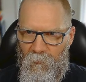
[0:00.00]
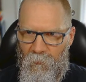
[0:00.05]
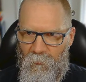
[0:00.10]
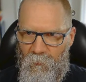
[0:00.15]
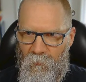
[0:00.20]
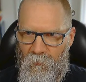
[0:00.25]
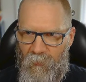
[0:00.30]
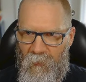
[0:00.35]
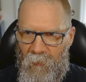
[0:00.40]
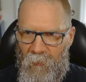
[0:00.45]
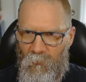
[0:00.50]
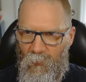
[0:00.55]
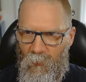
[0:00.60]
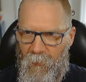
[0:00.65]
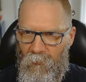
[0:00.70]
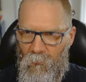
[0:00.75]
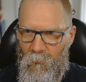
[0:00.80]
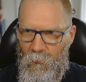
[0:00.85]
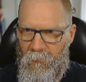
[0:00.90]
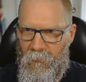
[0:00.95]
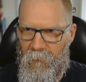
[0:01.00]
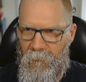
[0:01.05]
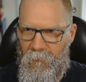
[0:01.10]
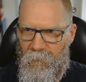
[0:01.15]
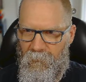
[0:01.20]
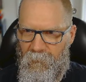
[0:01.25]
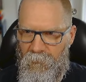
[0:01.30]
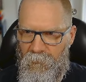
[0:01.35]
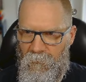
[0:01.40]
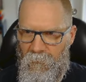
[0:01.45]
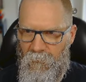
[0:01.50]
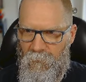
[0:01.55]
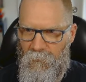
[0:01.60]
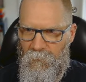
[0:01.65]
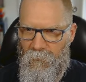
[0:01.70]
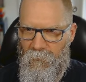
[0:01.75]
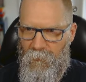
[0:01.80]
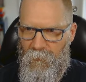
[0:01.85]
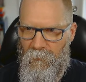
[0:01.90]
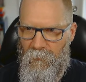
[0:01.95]
But we're going
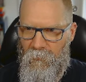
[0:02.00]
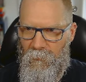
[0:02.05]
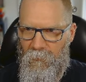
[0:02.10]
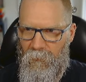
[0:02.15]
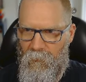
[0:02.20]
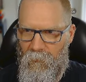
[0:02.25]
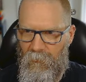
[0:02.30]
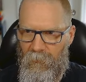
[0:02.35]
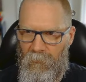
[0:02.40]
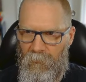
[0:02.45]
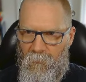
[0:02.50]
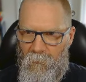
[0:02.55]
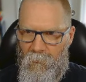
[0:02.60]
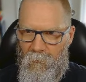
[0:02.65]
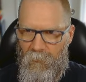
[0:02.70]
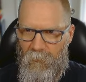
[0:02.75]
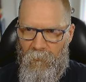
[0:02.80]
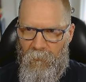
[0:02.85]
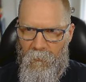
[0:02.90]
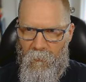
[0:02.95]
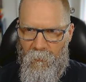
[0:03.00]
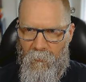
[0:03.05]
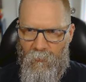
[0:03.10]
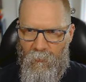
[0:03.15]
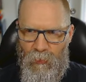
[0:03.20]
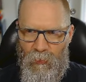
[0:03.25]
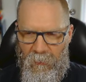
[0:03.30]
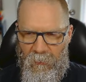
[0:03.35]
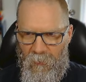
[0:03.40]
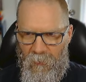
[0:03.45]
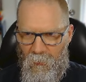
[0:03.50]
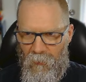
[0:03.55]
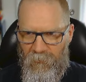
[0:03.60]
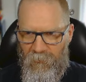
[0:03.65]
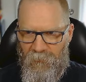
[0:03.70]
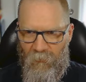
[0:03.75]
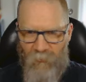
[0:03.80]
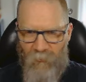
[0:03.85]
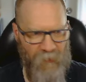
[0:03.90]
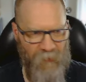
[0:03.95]
to put it in our
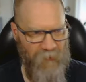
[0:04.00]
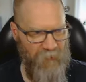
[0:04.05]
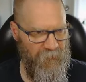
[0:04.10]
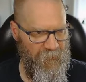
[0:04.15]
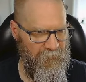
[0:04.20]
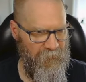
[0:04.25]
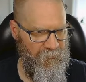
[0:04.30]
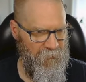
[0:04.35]
template just in